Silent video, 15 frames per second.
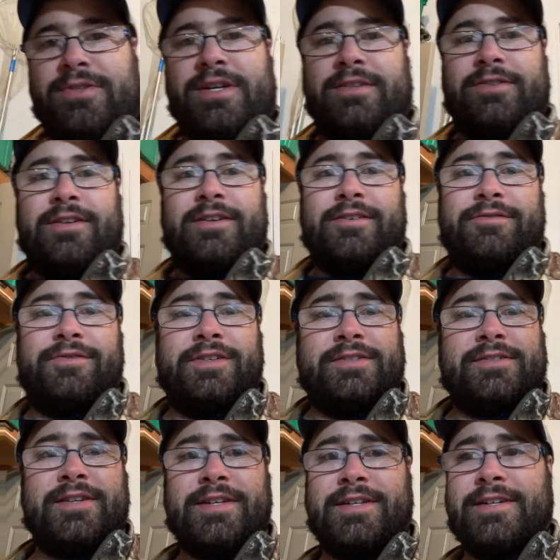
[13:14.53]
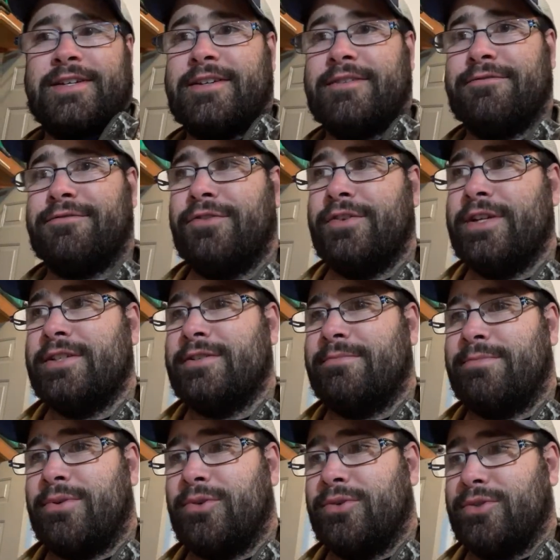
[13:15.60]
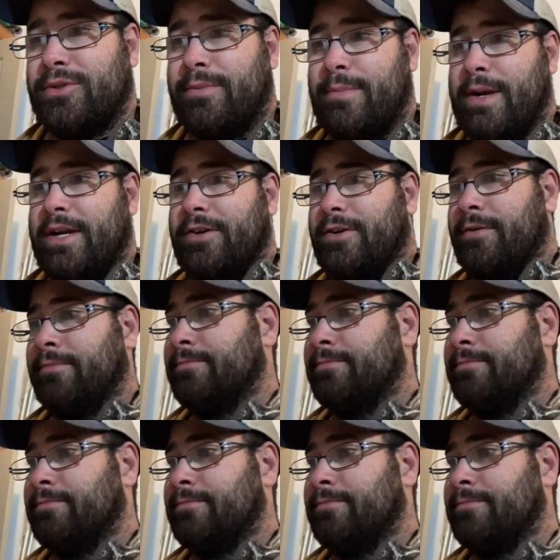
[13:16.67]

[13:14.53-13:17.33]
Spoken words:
out there, it feels like it could freeze a polar bear.